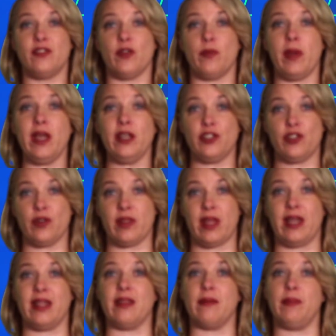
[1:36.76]
So make sure
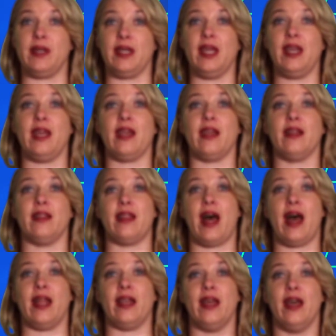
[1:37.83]
that in the beginning
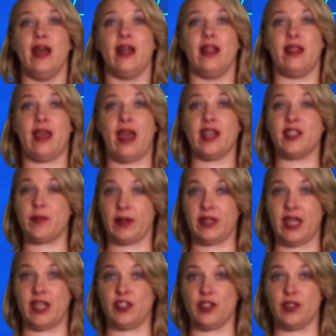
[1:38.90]
that the
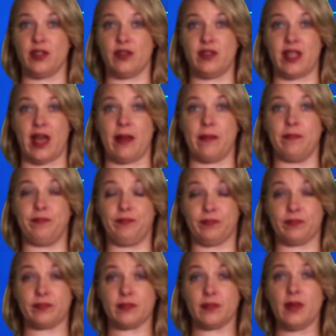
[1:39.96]
expectations are set
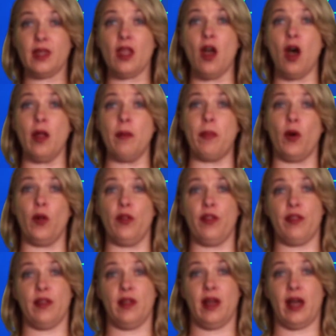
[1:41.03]
on both
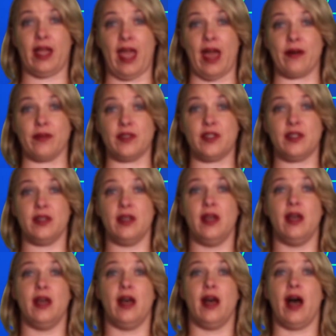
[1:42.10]
accounts.
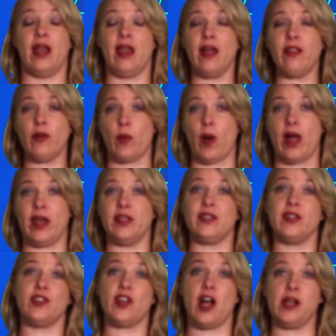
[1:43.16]
Another one is
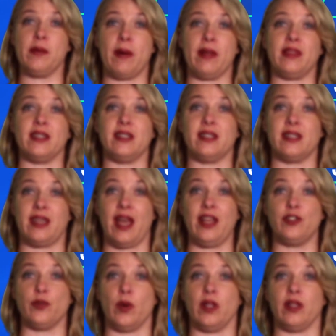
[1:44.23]
to talk about the
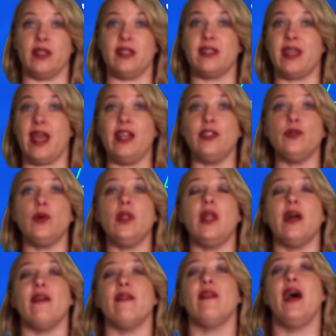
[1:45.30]
schedule
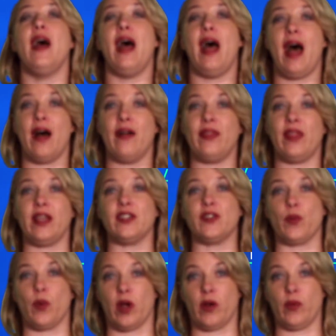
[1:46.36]
of how
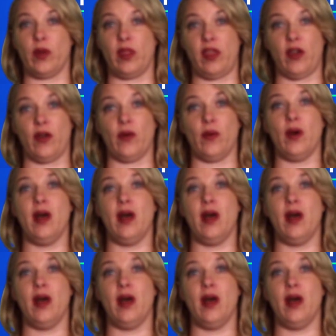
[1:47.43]
things work with you.